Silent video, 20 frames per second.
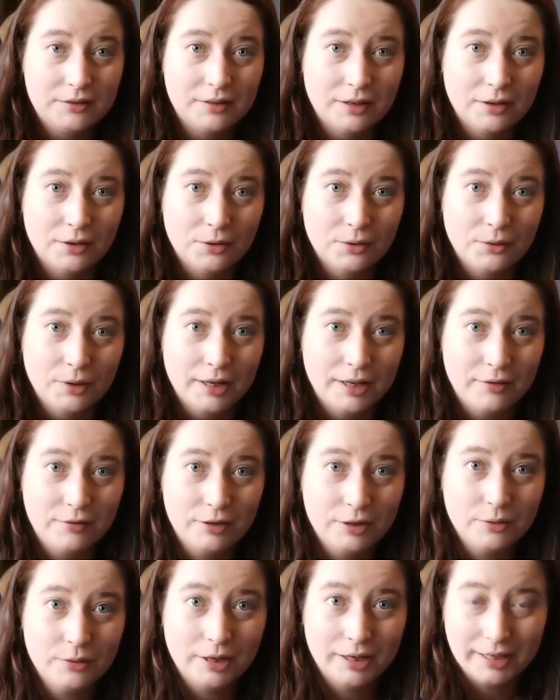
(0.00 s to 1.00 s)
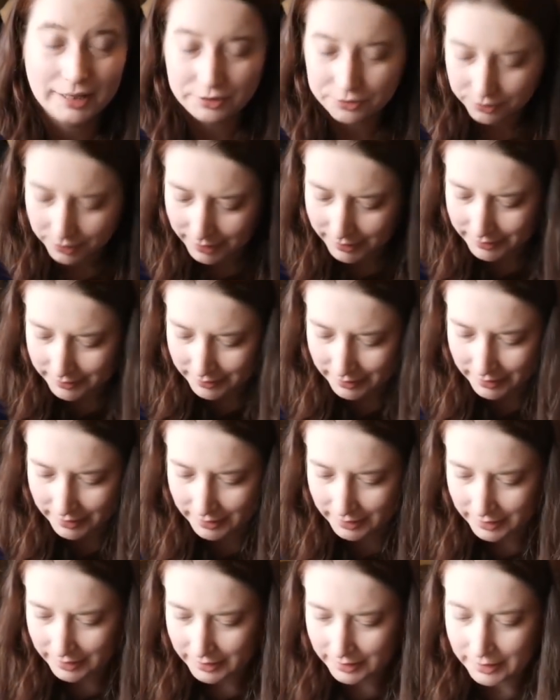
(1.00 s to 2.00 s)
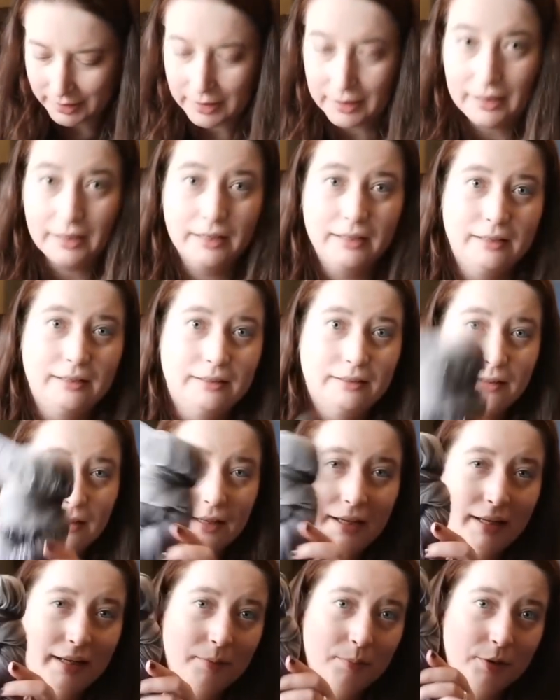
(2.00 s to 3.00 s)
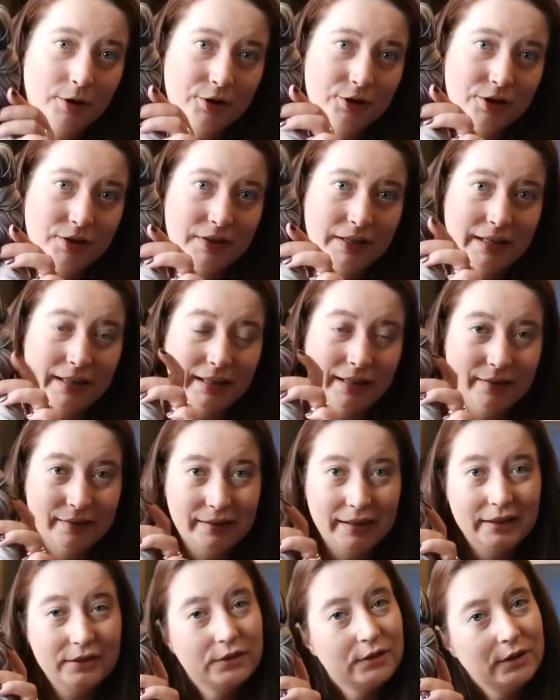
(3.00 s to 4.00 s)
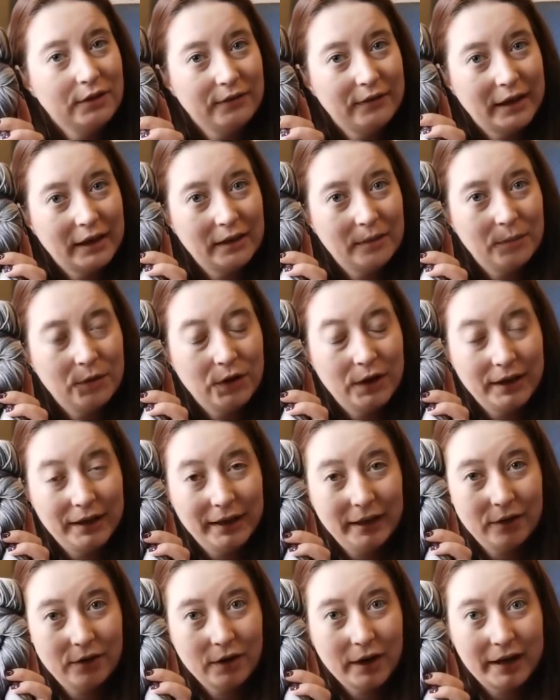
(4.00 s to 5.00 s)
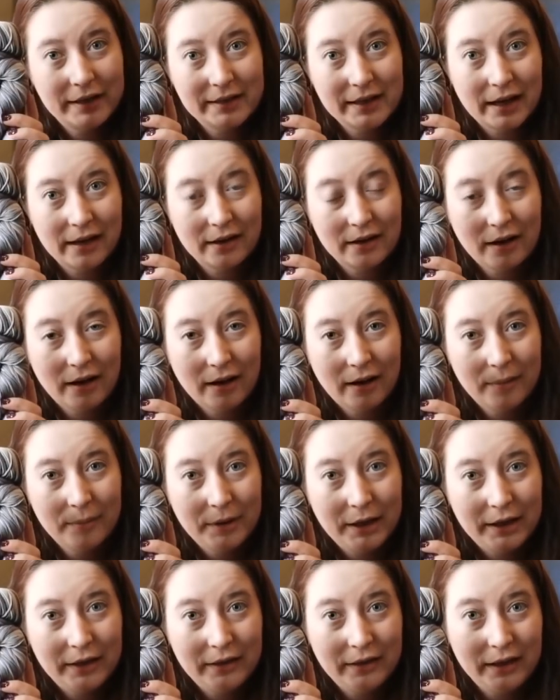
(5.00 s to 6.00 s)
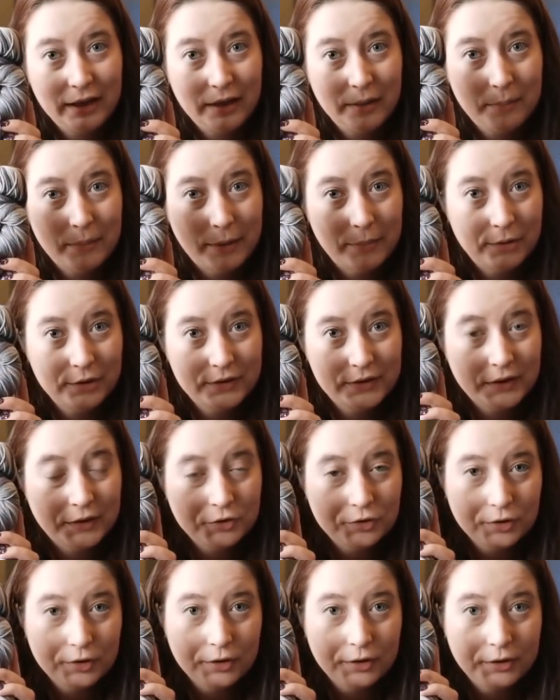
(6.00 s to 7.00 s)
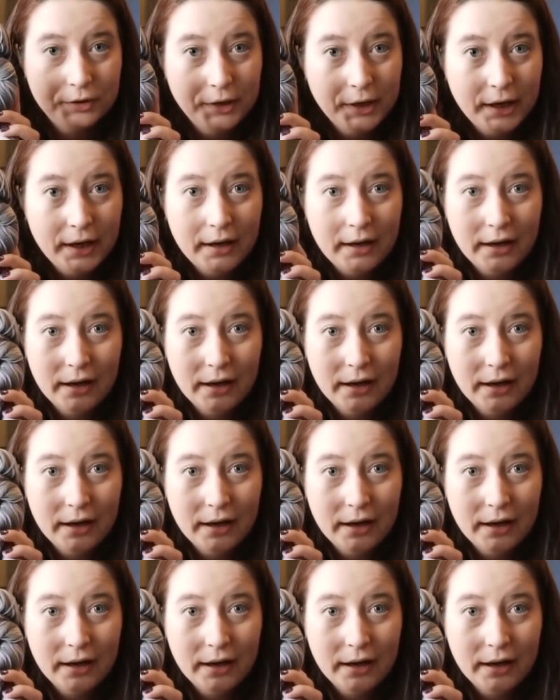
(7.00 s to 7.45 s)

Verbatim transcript: So if you are interested in purchasing these are available on knitcrate.com in the Member Central.